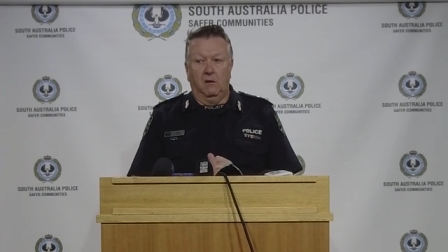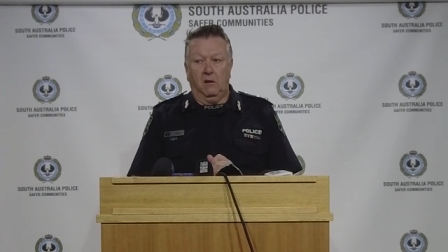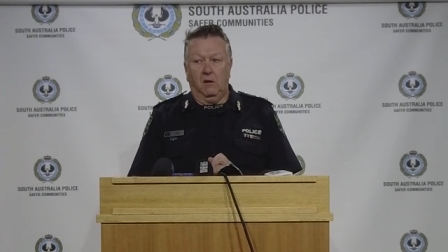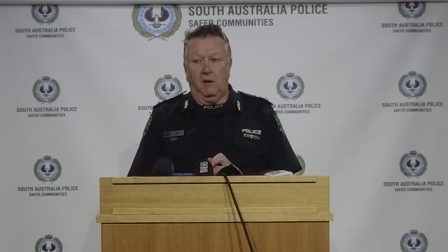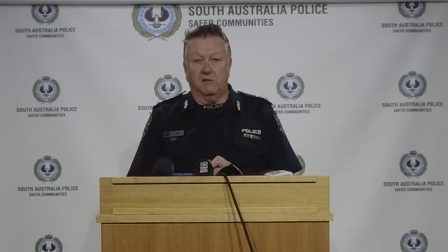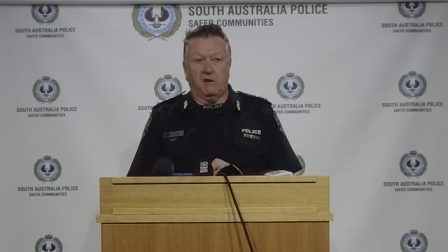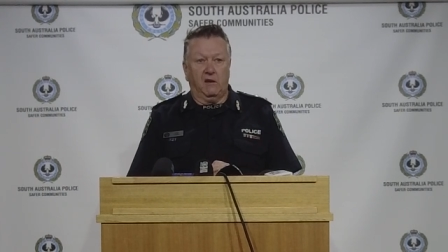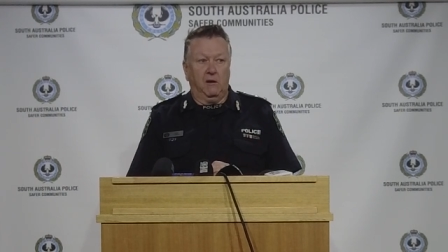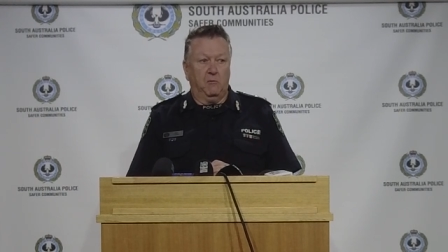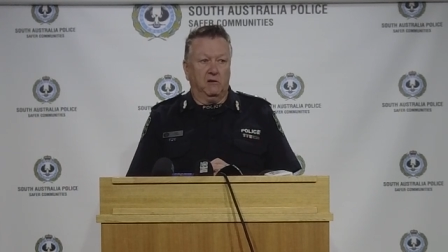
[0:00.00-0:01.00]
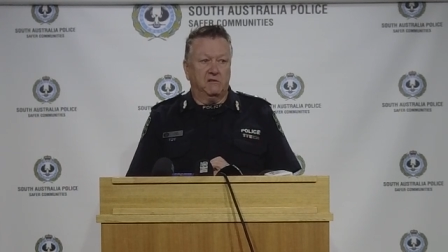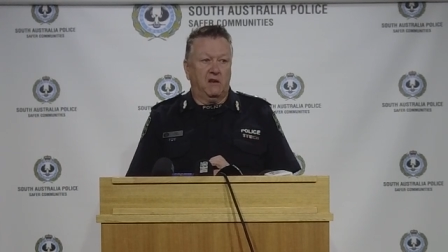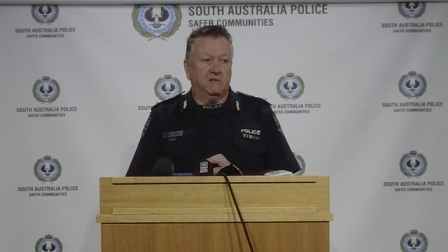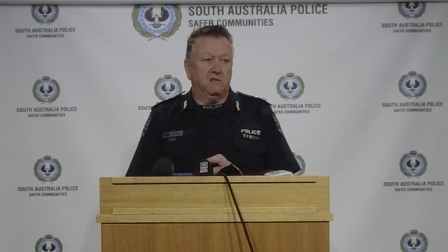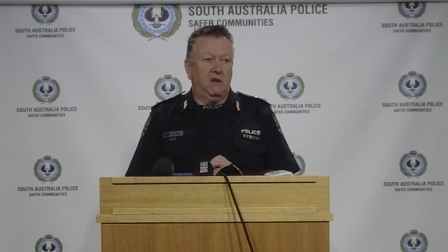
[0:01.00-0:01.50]
SA Ambulance
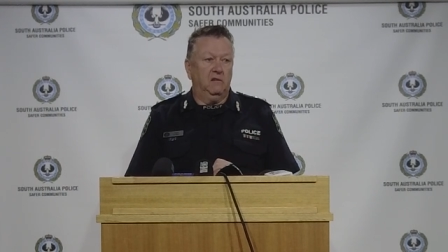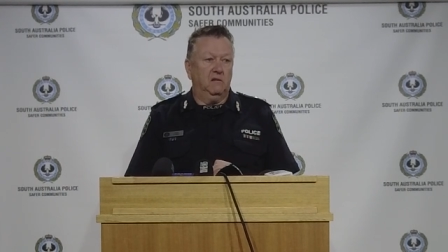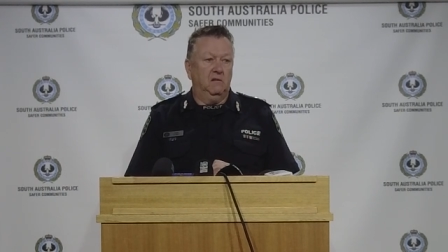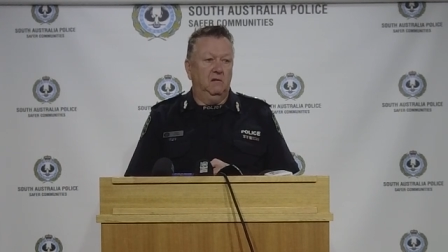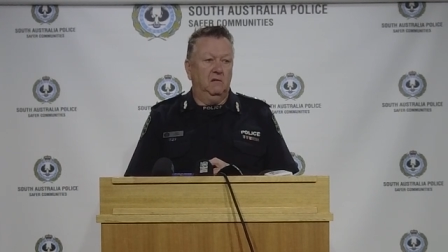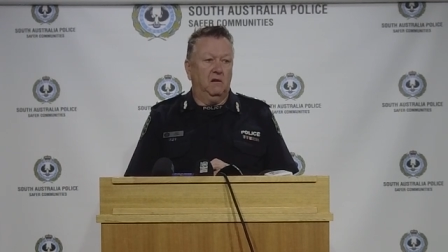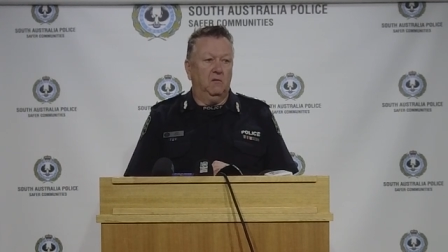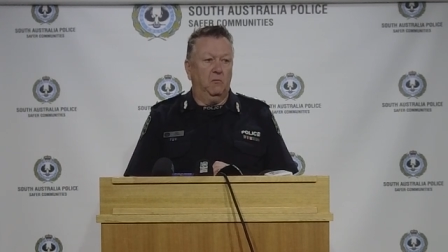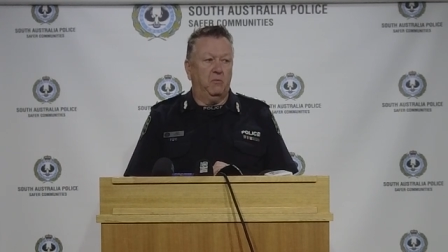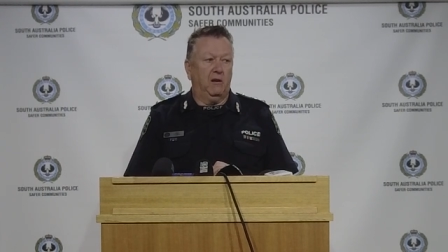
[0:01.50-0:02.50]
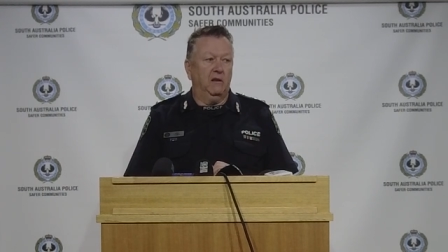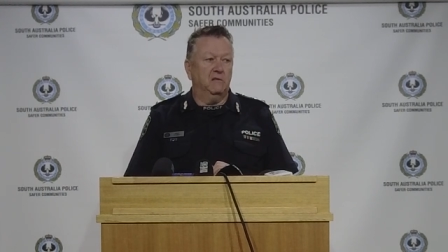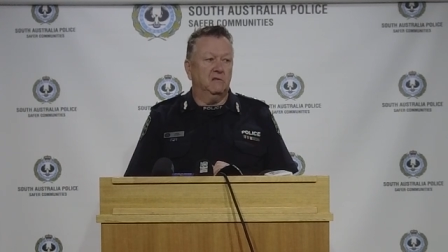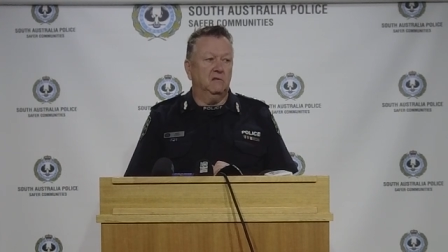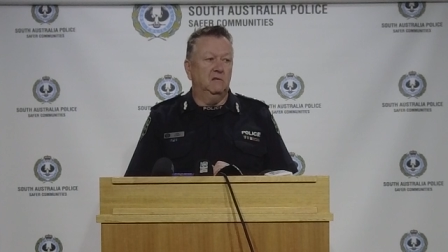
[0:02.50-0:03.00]
has attended along with
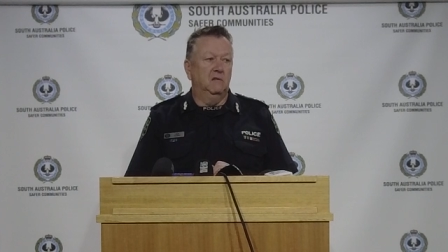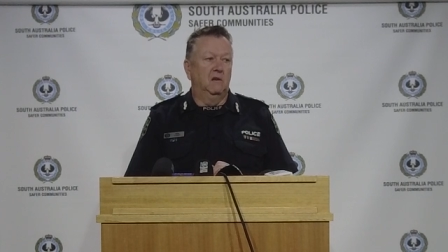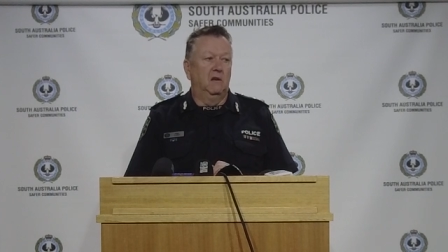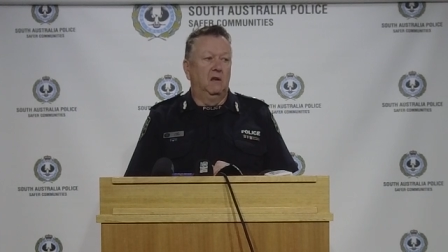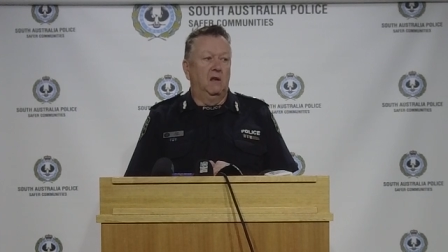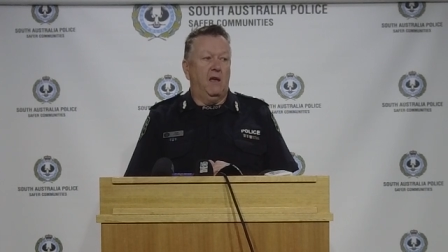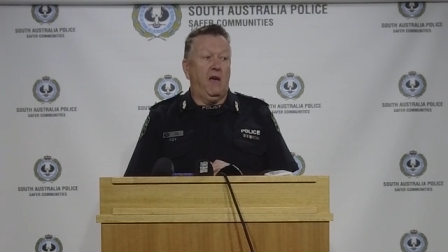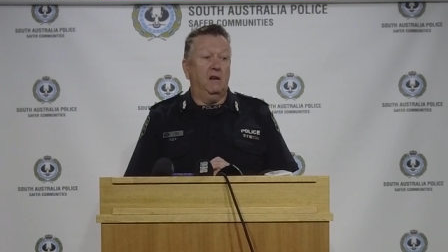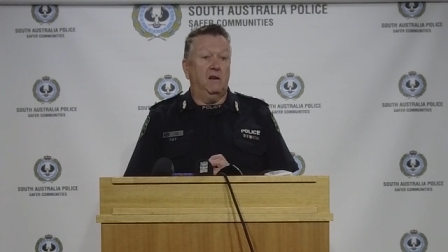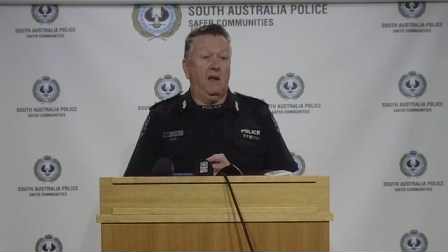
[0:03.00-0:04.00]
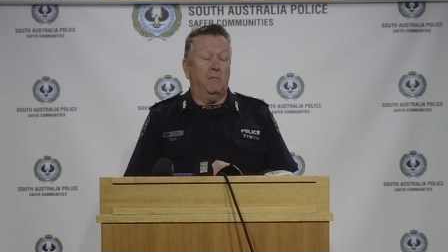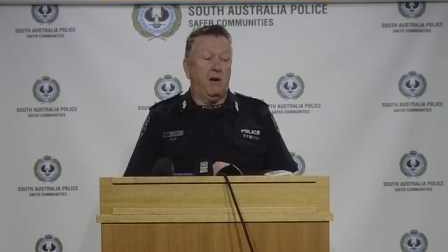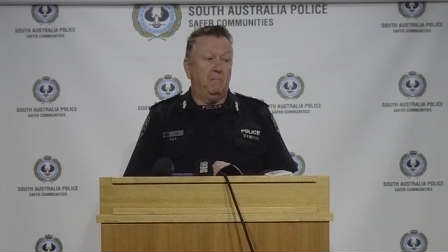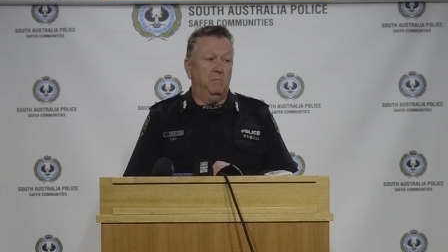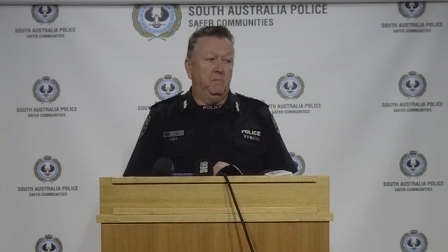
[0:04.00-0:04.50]
police and now
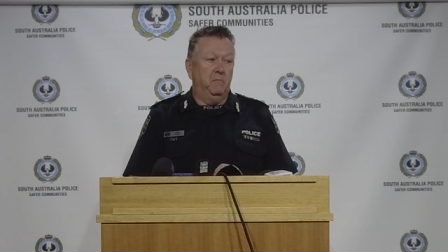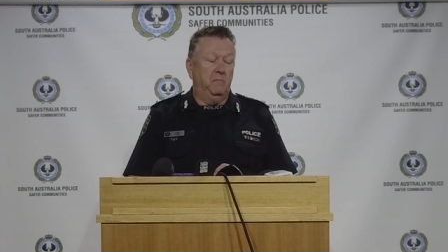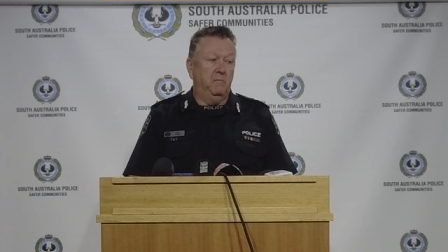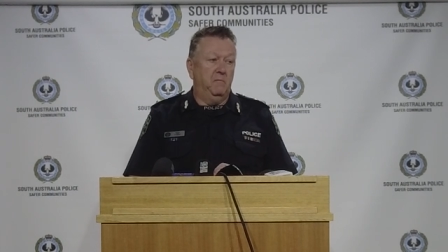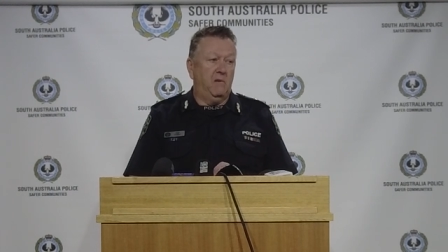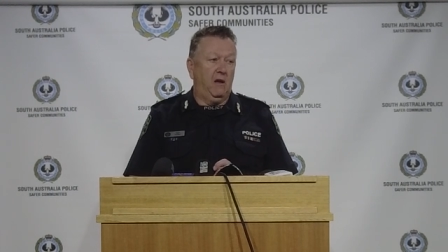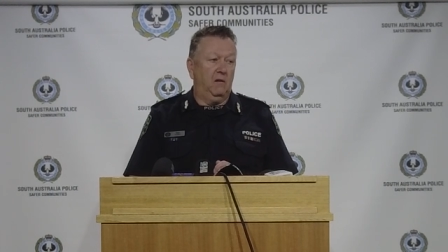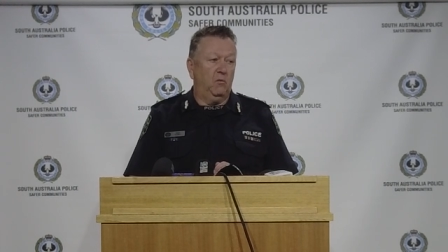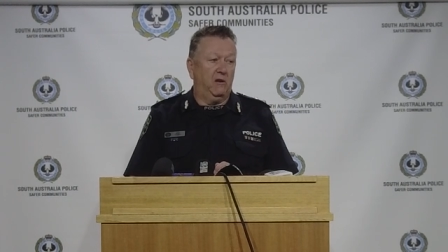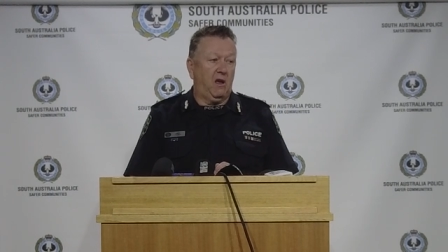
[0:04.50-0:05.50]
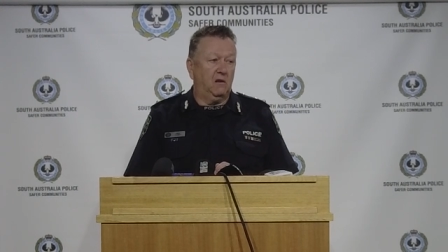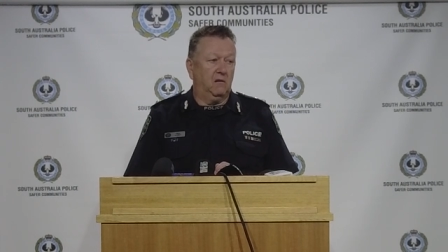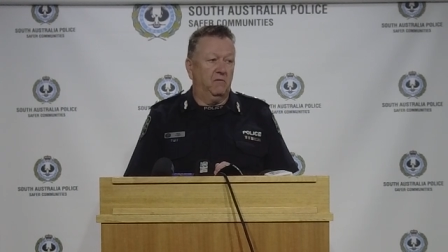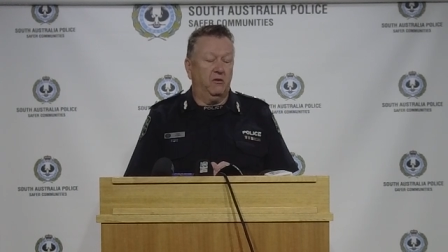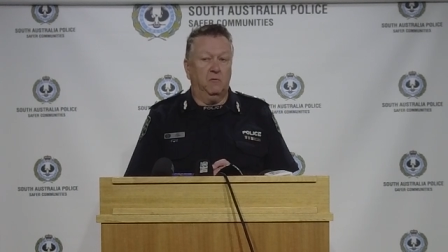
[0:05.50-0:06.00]
mum, and we can
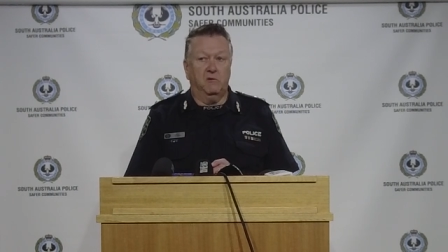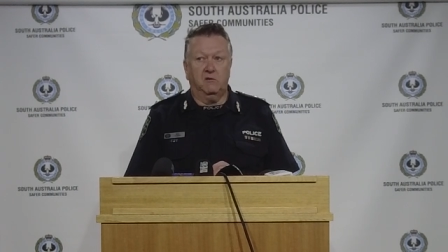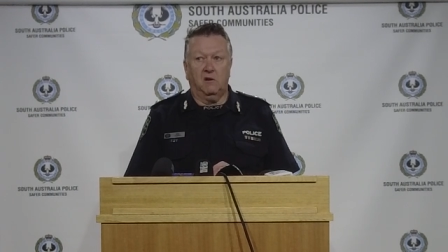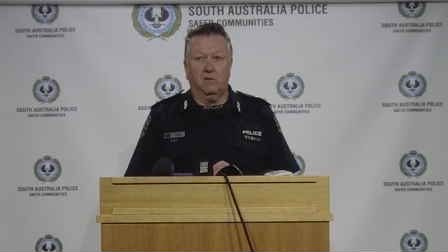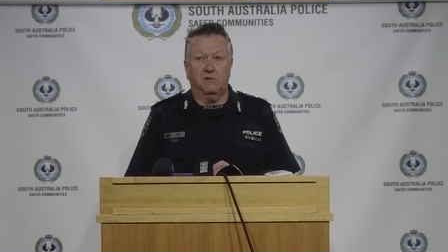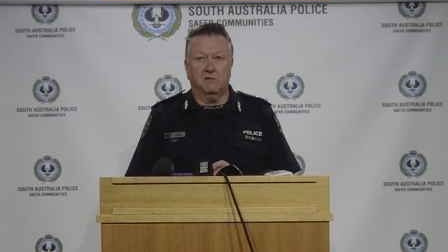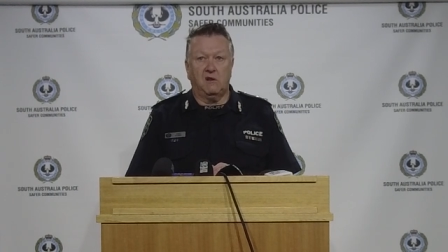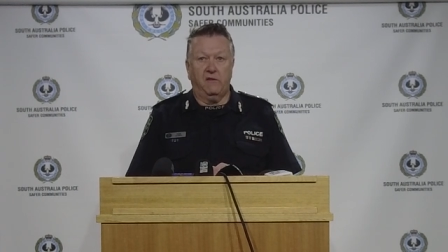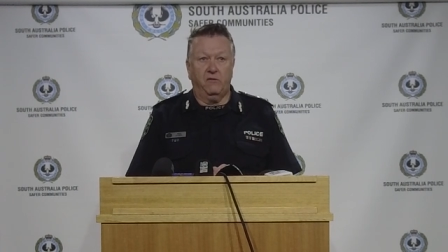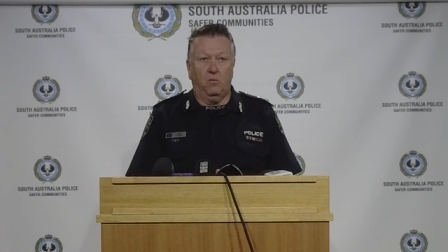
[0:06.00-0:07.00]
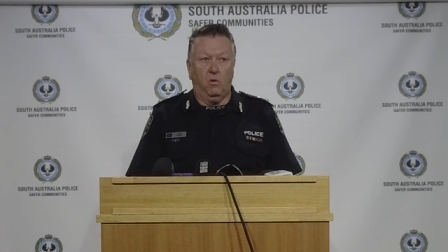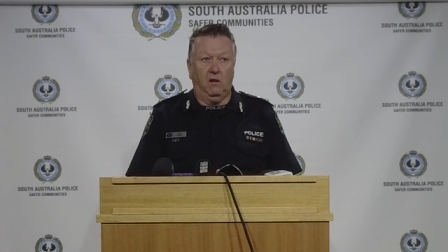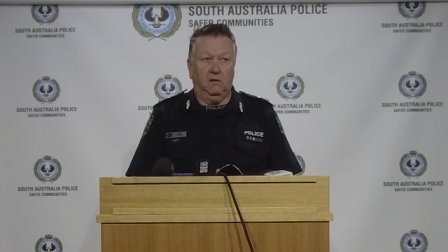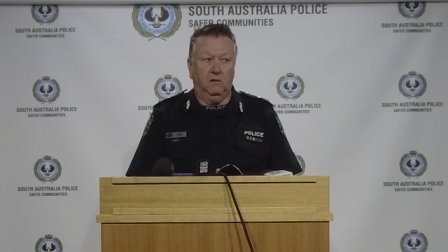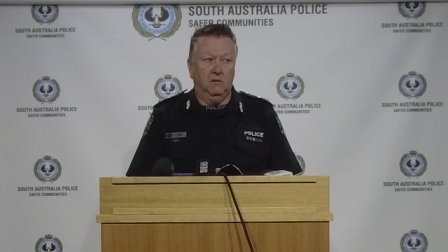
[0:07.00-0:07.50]
confirm the child is safe and well.